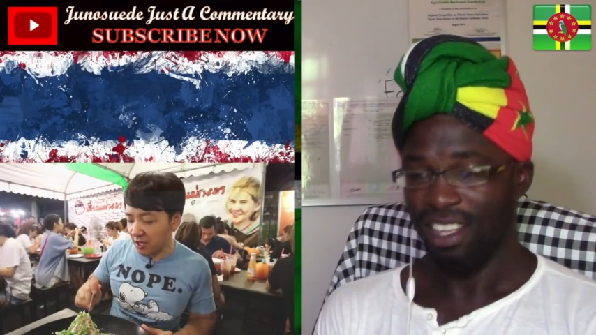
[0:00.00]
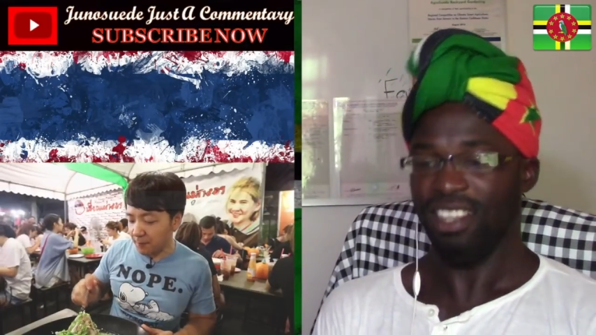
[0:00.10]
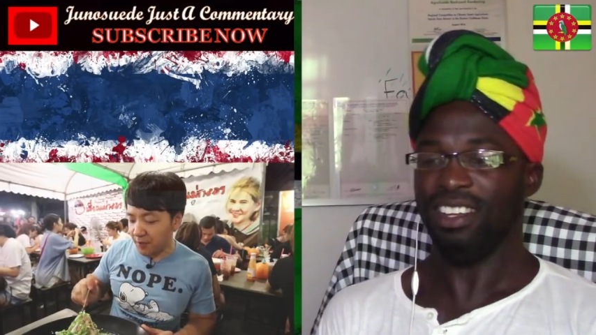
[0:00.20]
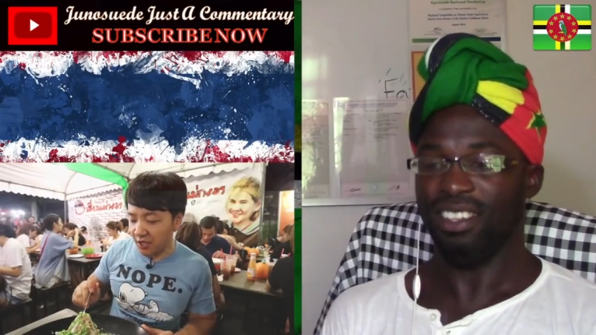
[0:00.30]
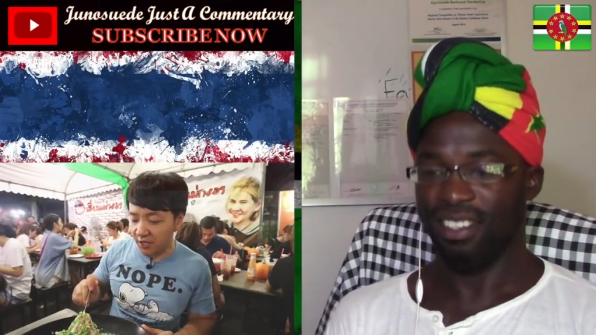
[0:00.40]
Speaker 1: Get a
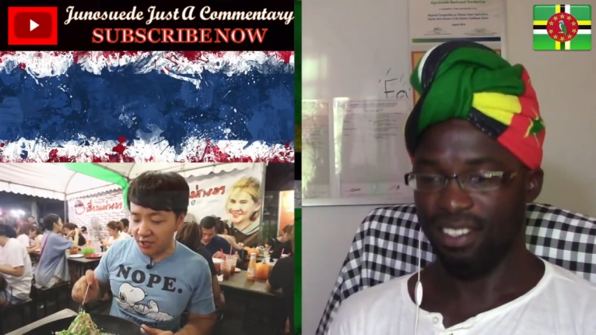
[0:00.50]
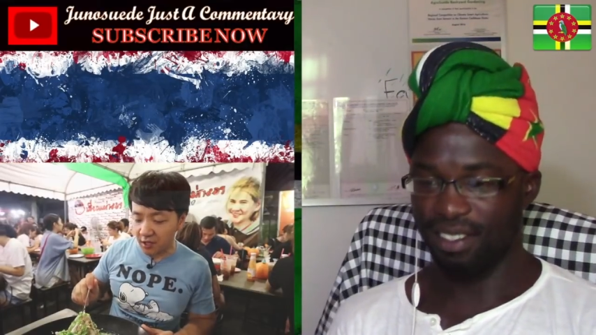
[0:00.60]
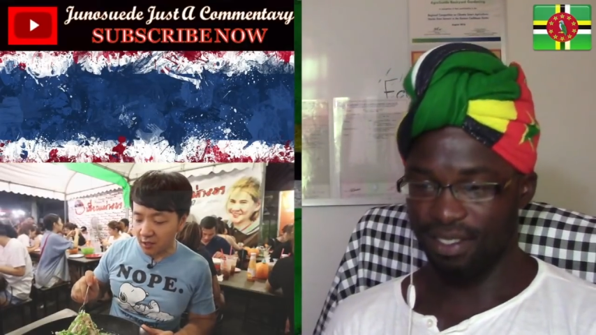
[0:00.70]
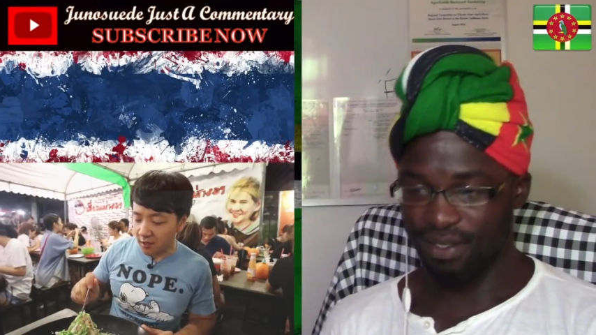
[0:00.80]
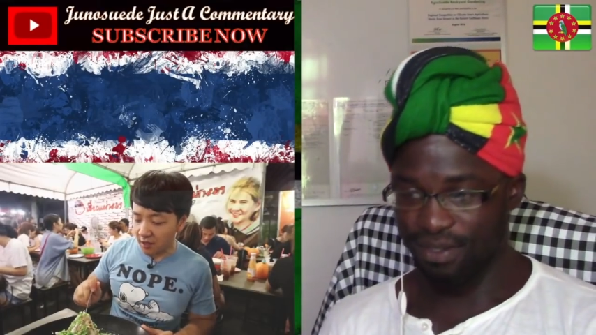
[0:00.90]
piece
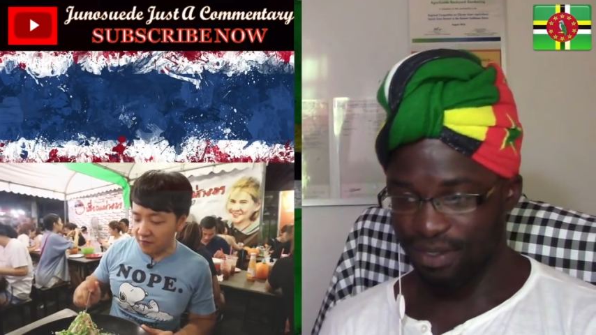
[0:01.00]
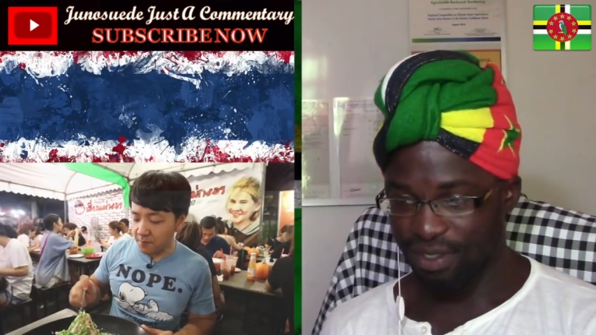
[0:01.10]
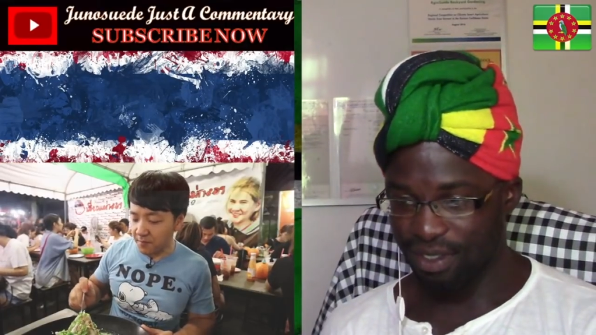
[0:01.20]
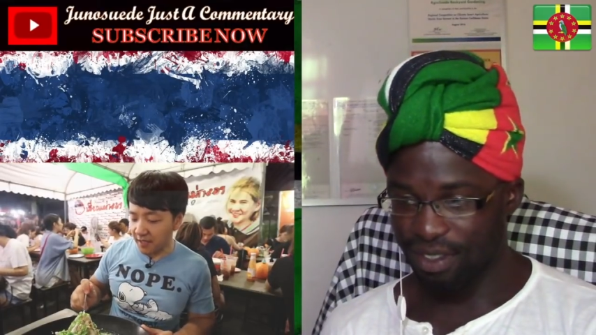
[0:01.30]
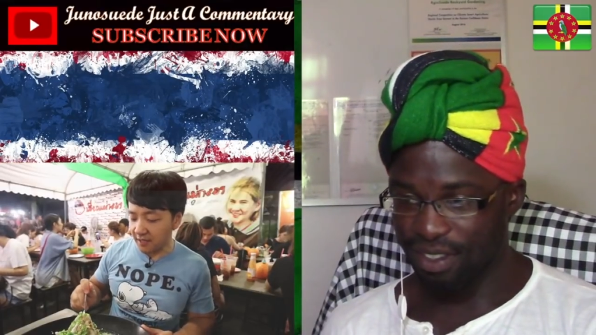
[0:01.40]
of
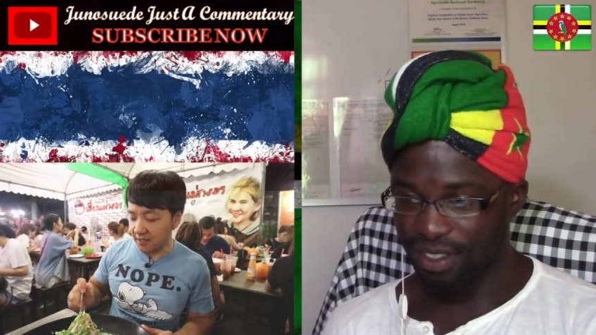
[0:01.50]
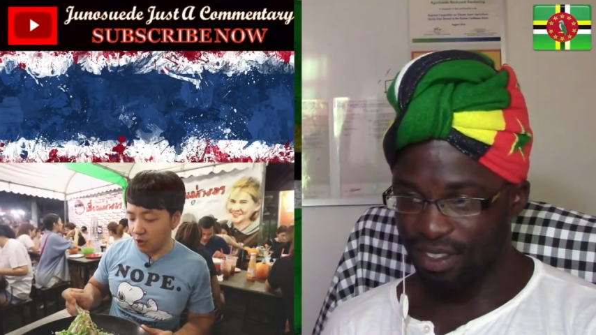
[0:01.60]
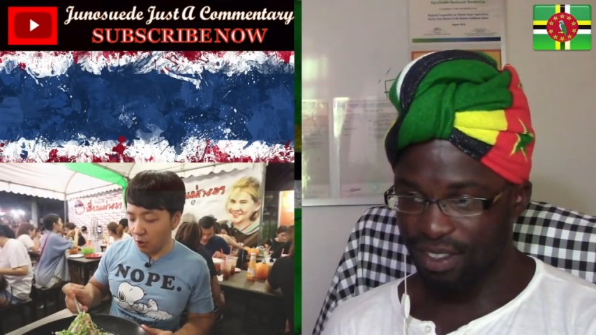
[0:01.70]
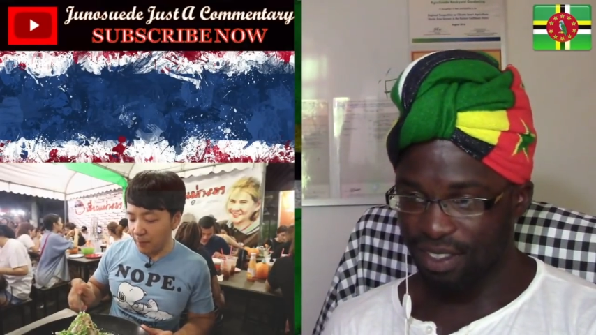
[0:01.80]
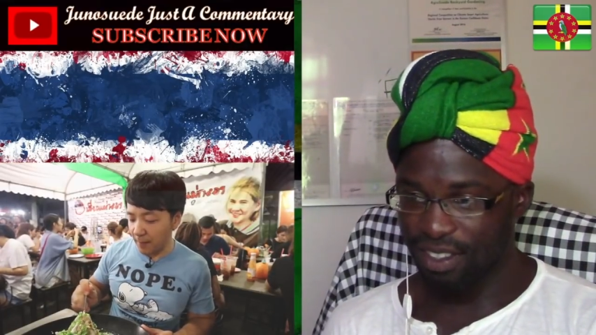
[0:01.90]
meat.
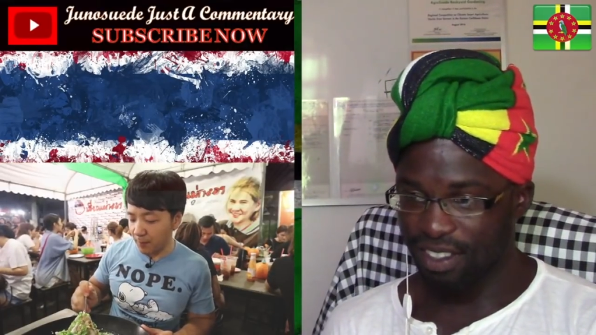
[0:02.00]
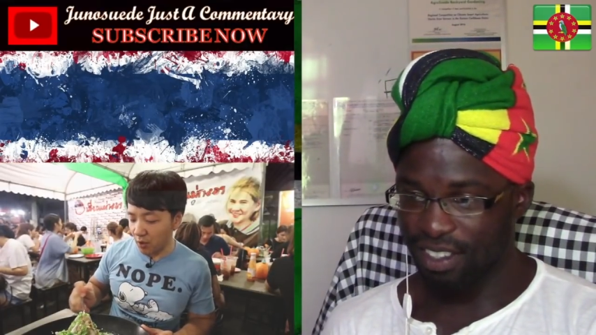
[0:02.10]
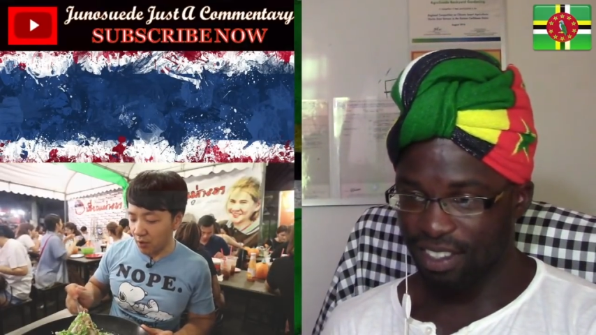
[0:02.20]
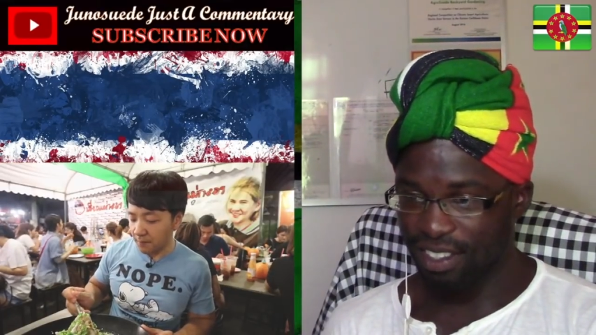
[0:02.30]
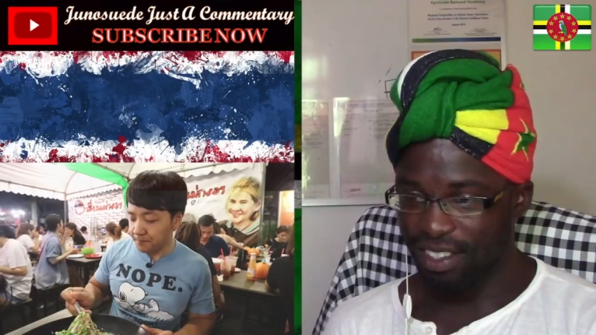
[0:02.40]
No
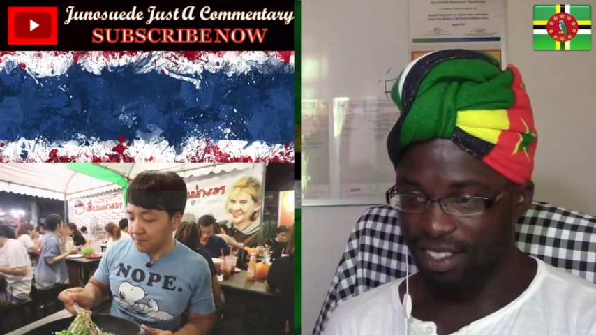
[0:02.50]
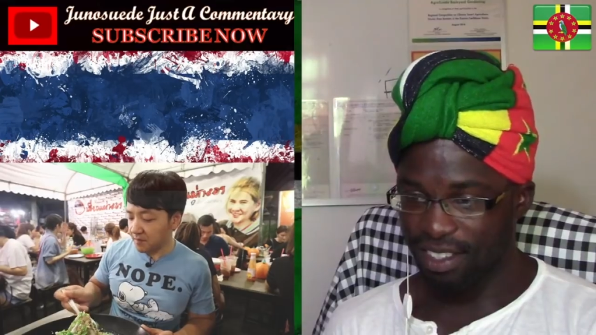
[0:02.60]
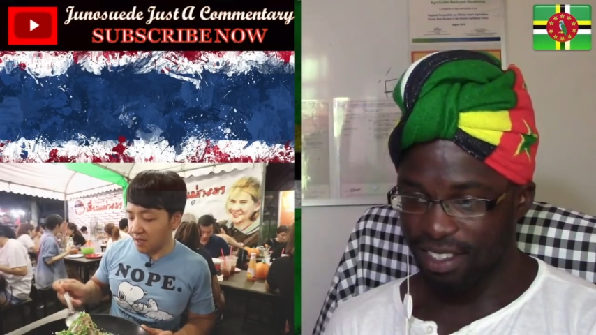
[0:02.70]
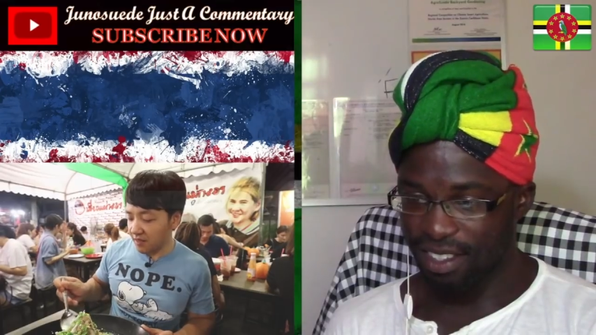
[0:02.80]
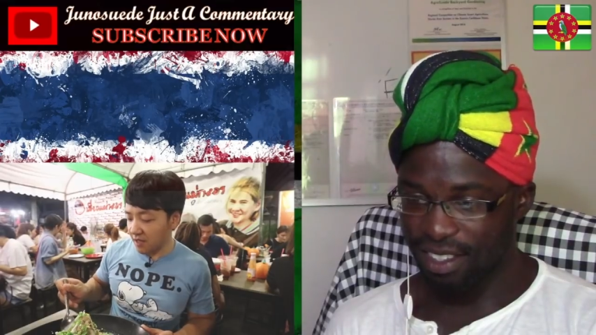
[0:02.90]
pepper,
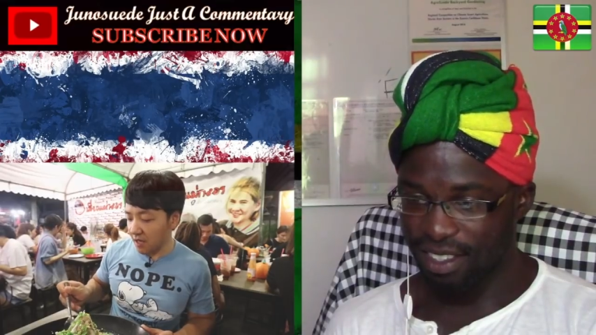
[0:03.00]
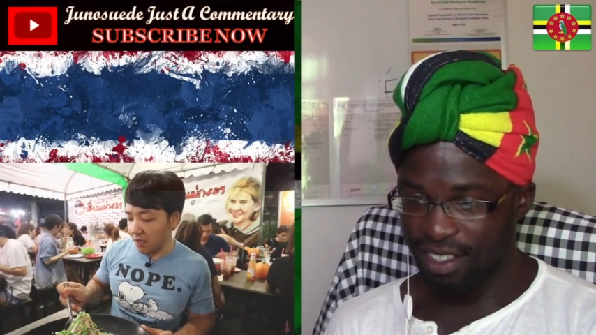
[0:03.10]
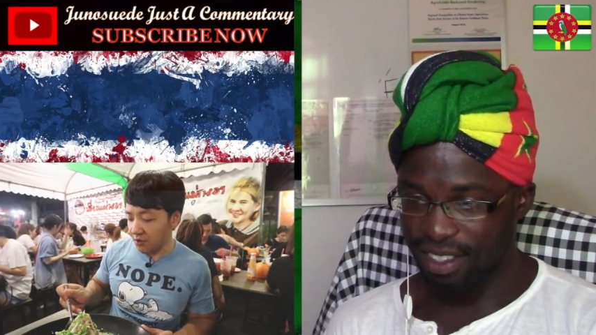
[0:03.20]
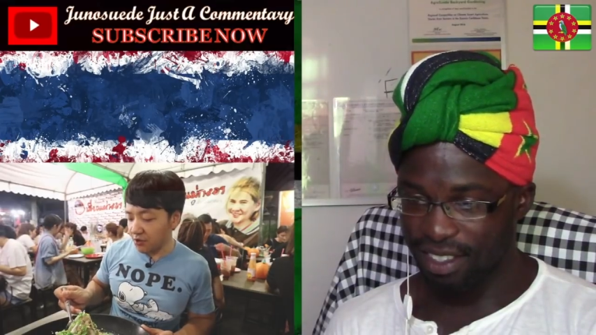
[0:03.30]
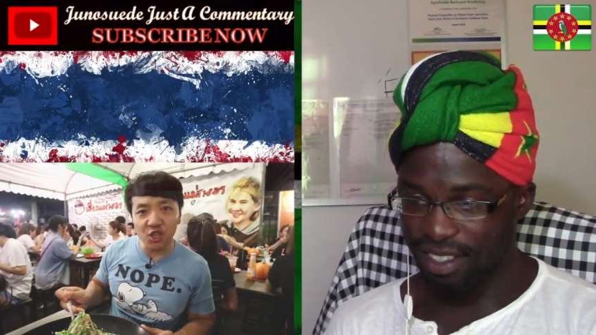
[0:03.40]
nothing
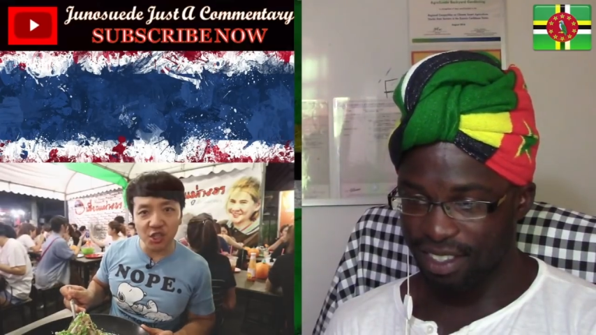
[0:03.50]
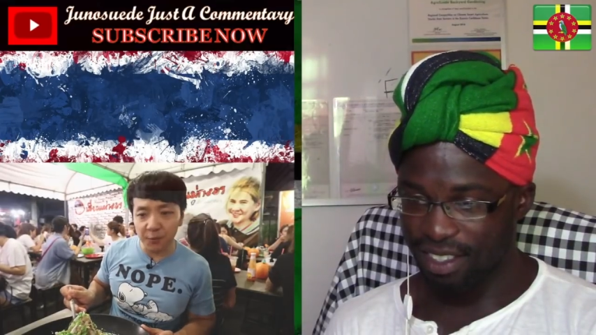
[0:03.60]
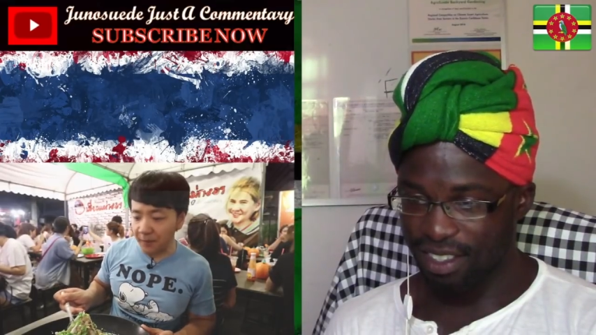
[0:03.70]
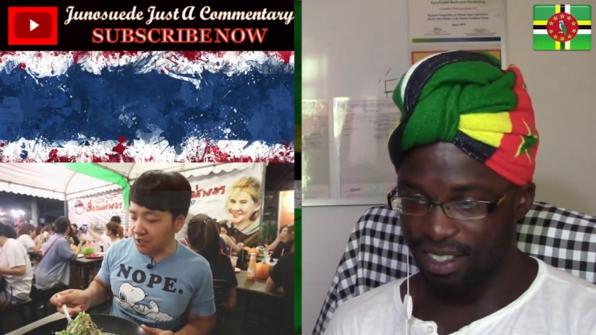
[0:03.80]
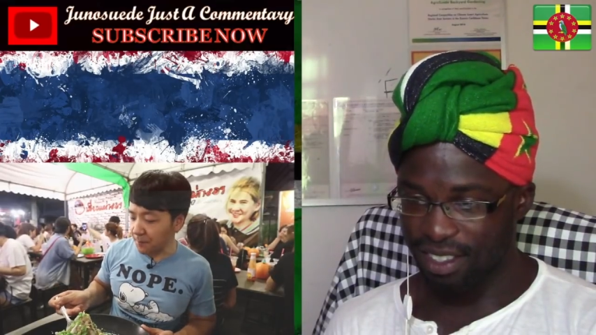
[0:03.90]
else, just
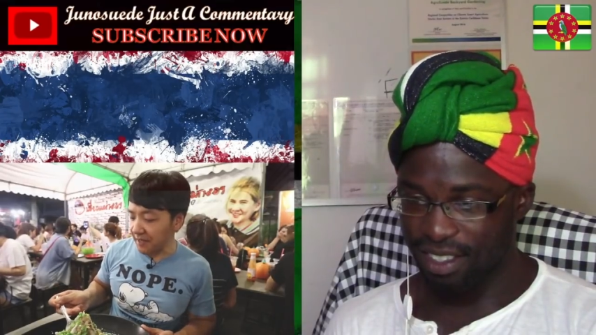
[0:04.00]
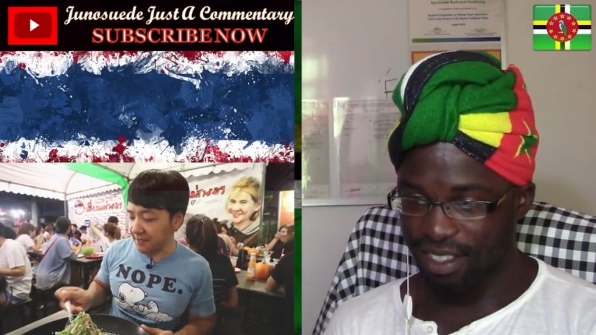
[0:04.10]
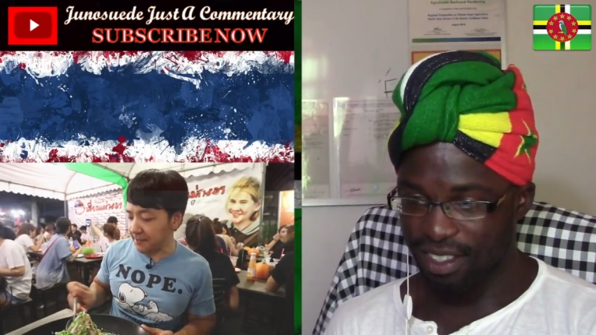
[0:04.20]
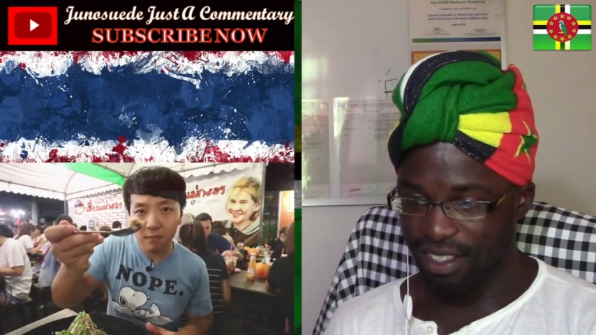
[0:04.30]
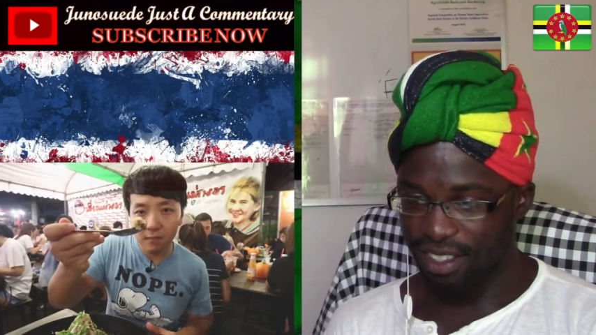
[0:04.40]
a piece of meat.